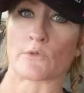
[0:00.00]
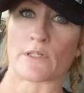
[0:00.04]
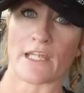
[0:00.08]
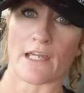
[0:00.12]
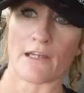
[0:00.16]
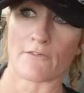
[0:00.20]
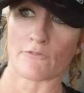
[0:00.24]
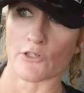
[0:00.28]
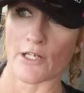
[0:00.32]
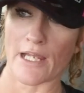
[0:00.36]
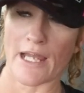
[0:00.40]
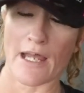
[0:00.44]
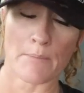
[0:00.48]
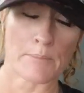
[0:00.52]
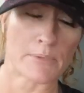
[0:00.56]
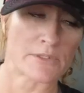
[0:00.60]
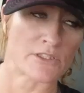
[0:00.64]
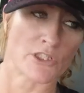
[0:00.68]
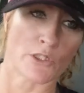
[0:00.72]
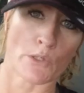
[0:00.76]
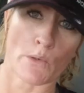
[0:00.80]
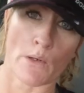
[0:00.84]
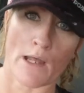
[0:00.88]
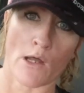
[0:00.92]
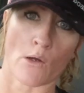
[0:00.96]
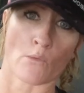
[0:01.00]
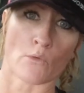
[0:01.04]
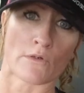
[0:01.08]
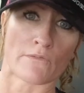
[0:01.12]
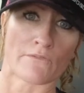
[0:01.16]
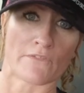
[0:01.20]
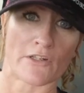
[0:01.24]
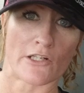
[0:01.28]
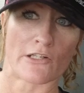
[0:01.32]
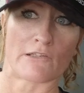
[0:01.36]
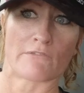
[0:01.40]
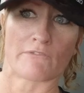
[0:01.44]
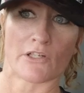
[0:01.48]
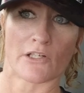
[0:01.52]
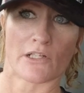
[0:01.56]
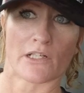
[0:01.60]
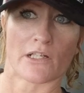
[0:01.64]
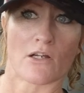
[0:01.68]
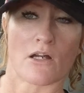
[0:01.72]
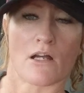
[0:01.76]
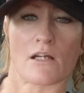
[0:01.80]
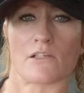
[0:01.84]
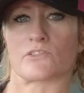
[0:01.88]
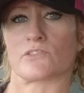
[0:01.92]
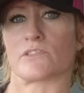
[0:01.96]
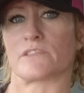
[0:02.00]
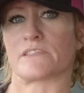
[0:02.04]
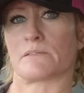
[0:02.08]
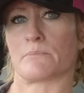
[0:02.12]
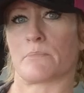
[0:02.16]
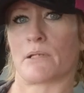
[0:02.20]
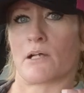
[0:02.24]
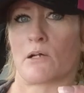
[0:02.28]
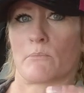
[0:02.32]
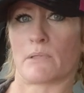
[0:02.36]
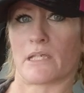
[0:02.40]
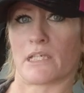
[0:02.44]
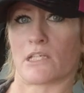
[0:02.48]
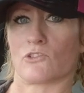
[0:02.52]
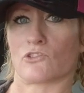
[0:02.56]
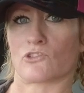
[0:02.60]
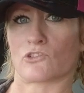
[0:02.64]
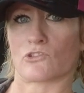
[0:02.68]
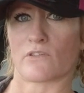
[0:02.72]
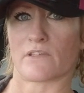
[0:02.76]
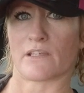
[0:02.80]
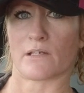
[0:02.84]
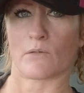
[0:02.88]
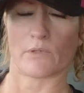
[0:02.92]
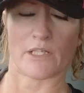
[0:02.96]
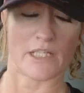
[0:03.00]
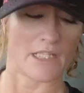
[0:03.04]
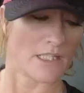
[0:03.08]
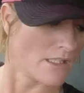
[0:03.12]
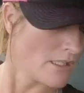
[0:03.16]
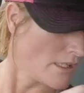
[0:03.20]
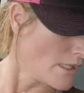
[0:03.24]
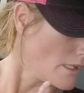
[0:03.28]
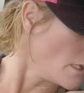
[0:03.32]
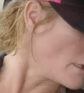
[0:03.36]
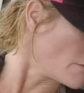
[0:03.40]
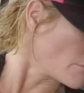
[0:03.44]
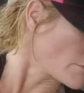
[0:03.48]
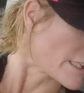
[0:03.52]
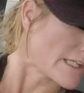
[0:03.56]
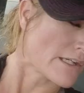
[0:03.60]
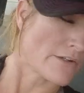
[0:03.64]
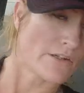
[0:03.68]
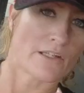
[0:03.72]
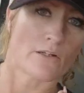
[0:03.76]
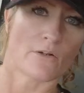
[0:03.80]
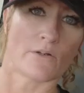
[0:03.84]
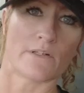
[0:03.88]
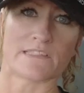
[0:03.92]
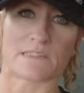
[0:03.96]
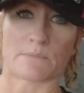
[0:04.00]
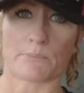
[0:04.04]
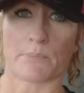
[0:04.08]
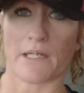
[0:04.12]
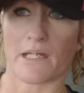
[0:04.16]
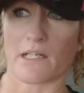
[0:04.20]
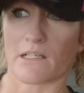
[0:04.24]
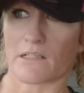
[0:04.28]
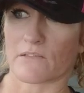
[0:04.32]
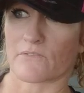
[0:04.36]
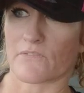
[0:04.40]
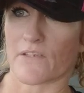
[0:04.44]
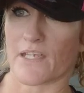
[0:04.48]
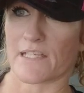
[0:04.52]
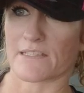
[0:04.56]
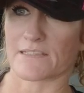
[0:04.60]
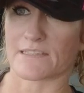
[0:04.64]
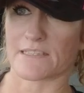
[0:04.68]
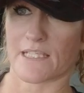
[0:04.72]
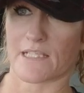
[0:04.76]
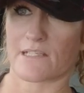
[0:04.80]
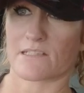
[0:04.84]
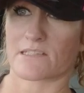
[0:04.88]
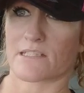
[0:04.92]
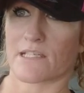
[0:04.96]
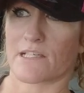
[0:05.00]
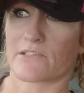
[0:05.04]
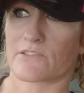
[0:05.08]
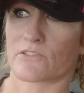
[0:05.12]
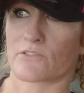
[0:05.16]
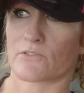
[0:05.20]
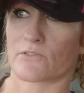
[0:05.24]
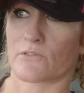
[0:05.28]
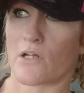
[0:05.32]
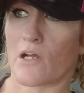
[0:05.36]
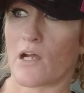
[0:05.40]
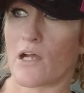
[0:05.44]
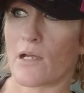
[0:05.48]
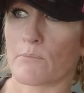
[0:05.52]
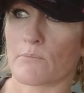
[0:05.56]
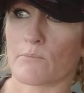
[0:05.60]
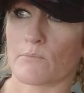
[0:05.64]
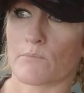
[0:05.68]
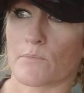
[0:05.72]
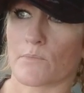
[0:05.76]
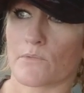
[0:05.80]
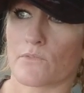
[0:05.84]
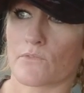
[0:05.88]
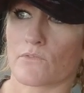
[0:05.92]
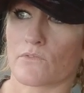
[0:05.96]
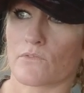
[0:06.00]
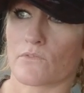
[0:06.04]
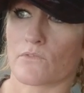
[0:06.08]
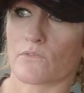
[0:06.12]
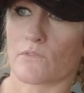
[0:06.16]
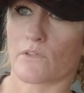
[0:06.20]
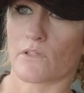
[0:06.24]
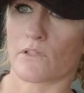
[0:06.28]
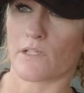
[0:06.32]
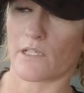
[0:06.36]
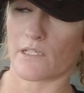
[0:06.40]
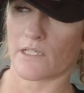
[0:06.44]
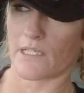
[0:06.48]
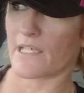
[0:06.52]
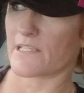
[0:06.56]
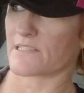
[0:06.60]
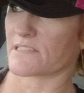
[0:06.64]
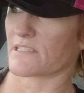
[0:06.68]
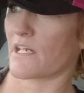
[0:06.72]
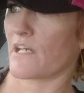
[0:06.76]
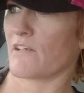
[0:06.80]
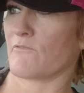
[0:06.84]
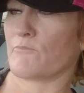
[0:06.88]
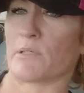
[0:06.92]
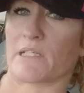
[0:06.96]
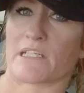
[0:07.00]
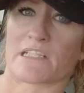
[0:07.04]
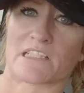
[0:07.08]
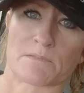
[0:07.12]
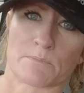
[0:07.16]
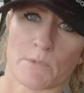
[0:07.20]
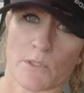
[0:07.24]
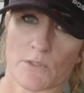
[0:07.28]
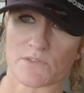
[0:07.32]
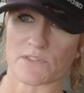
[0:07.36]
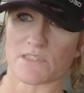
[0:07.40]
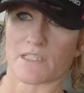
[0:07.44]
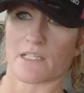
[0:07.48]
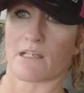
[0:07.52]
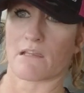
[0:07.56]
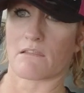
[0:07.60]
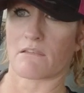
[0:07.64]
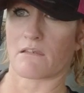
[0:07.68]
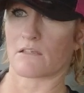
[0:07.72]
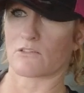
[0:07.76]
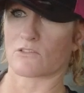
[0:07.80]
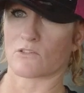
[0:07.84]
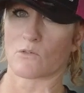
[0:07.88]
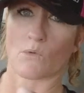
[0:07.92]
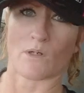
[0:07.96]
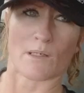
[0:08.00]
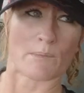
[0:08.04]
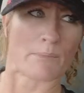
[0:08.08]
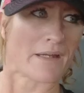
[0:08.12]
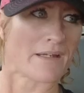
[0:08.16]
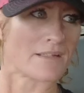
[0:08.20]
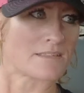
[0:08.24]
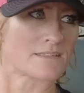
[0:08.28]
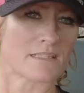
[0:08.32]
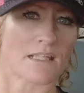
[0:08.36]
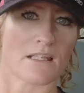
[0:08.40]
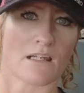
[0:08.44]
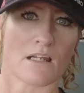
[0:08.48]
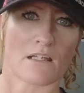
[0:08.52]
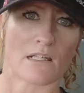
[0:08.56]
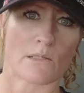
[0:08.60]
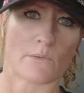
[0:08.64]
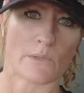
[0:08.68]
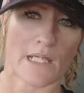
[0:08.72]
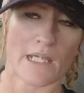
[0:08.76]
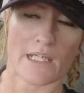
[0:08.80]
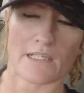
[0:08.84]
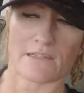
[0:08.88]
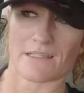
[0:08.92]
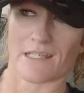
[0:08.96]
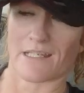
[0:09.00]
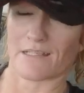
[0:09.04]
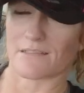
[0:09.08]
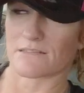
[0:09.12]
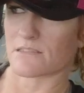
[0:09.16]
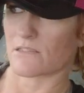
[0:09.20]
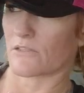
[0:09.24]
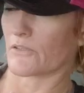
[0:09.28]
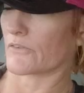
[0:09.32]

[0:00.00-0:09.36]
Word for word: if we ever happen to go out, we're very, very cautious about making sure that we carry always a bag of hand sanitizer. I'm in case I've been exposed to anything, don't want to pass that on. I would hate that.